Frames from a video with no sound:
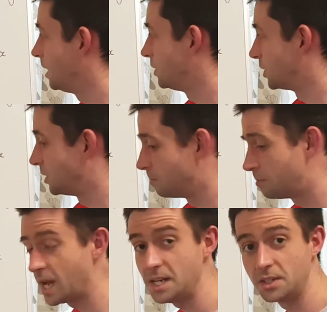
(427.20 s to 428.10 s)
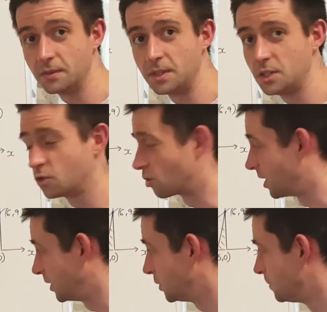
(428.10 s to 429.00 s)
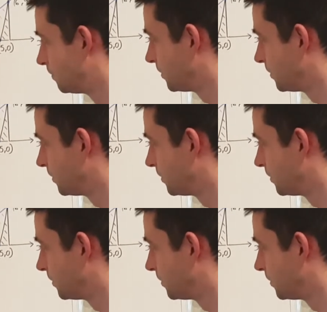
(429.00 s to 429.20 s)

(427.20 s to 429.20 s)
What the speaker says: So the base of this triangle